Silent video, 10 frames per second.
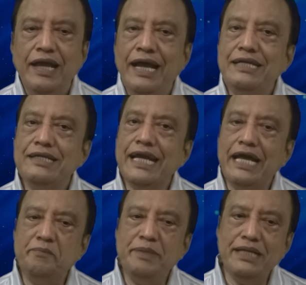and
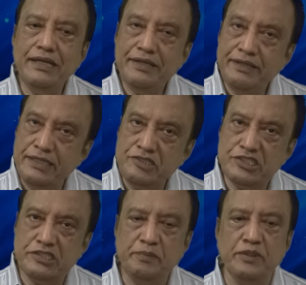can be
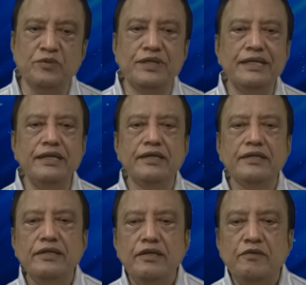distributed
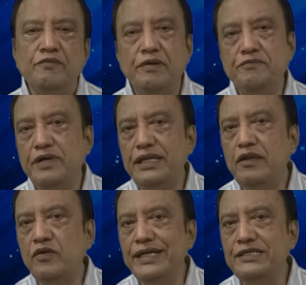from one
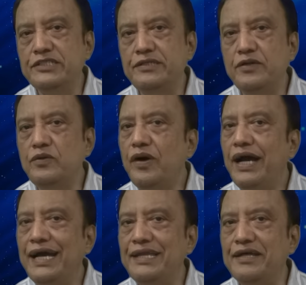location to
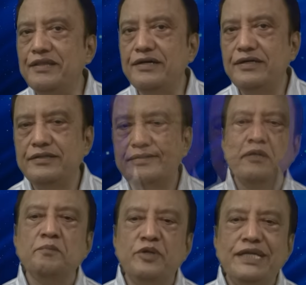another,
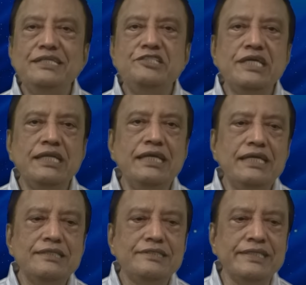
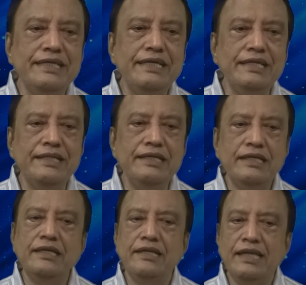potentially seeding the
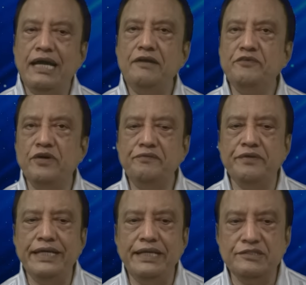life on
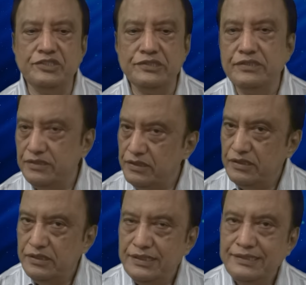various
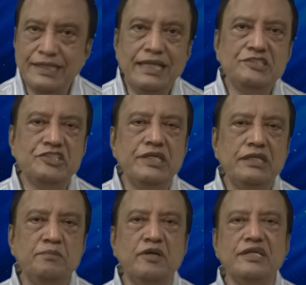
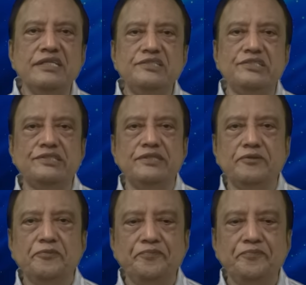celestial bodies,